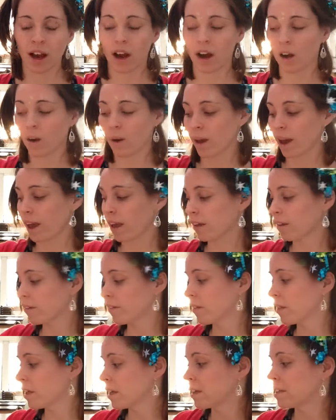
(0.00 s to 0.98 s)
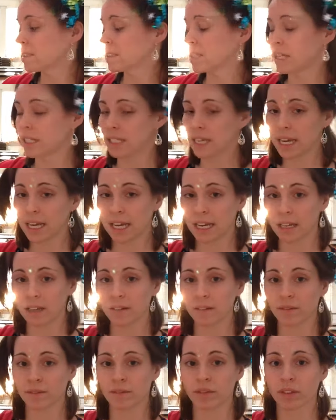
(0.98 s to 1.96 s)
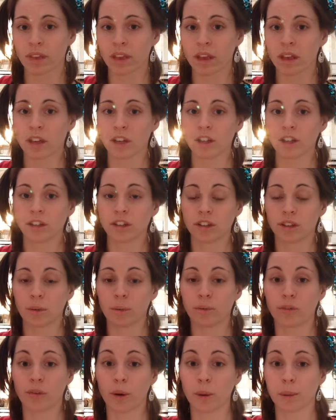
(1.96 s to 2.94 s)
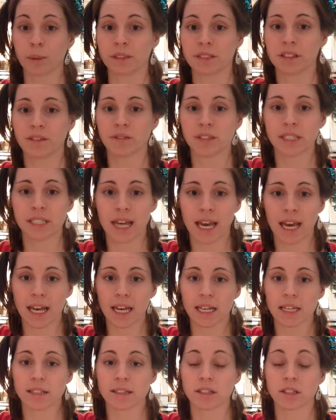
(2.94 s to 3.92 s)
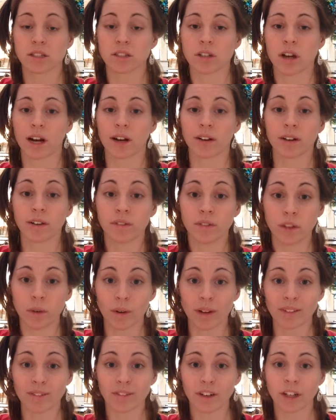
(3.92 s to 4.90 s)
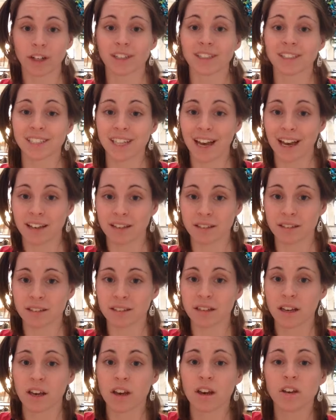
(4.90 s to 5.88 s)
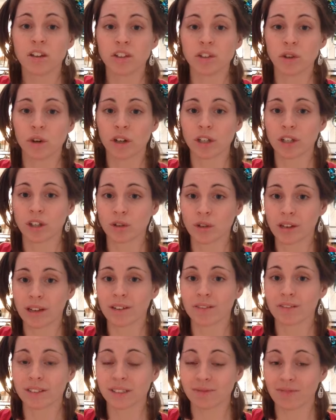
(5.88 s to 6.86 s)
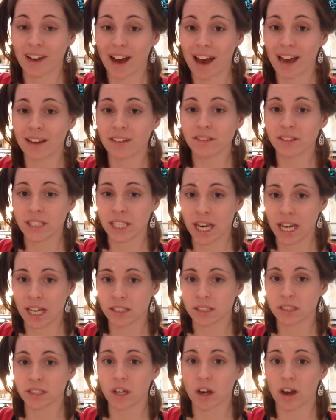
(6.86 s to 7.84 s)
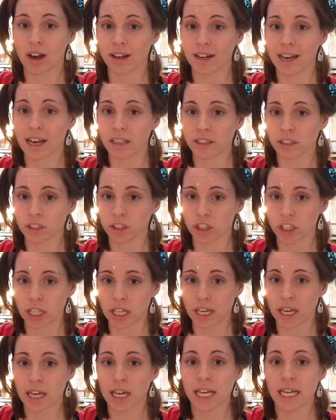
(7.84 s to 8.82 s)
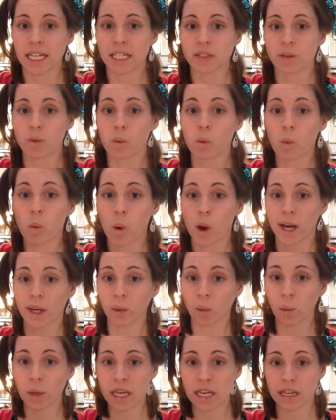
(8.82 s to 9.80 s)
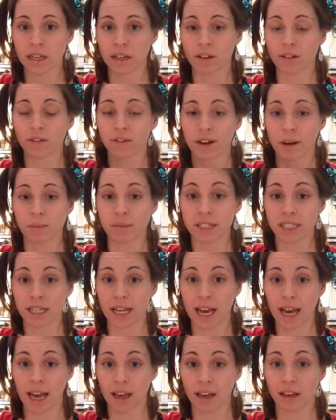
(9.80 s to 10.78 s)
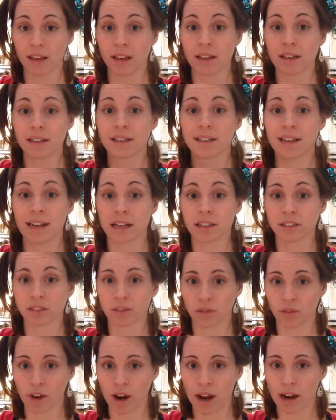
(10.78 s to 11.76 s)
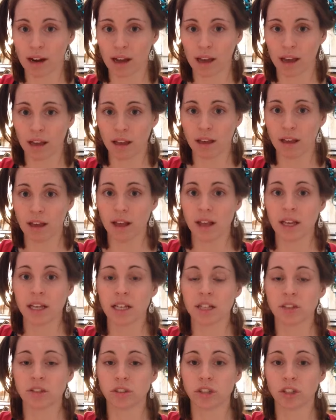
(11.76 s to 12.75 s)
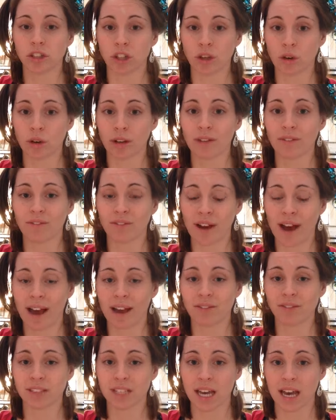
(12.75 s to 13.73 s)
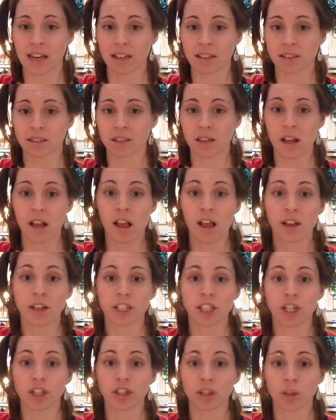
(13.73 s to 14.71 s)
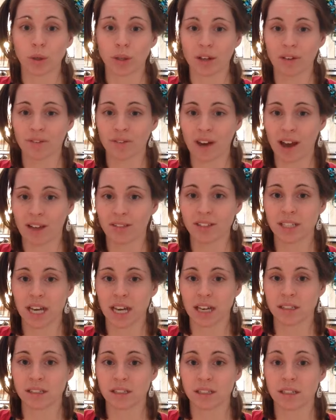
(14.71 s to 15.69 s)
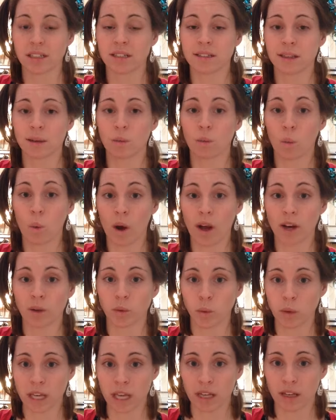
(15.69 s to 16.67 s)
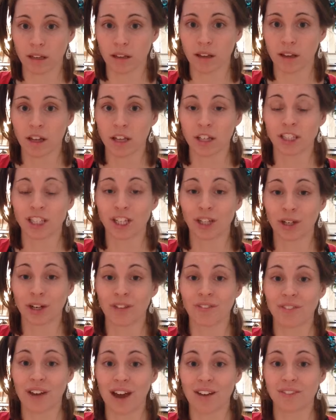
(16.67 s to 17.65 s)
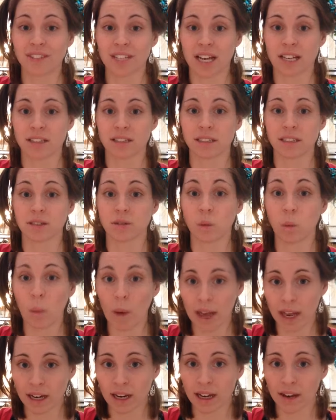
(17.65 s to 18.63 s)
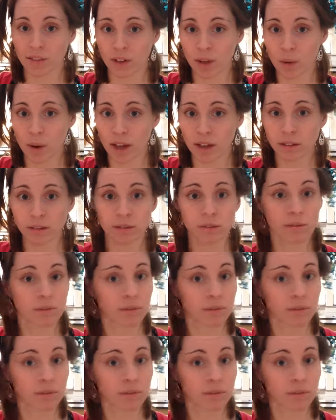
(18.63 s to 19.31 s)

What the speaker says: Okay, today, the purpose of today is to start reviewing for your test. Your Unit 5 test on energy is 1 week from today. Next Friday is your Unit 5 test. Your Unit 5 test is in 1 week. Your Unit 5 test is when, everyone?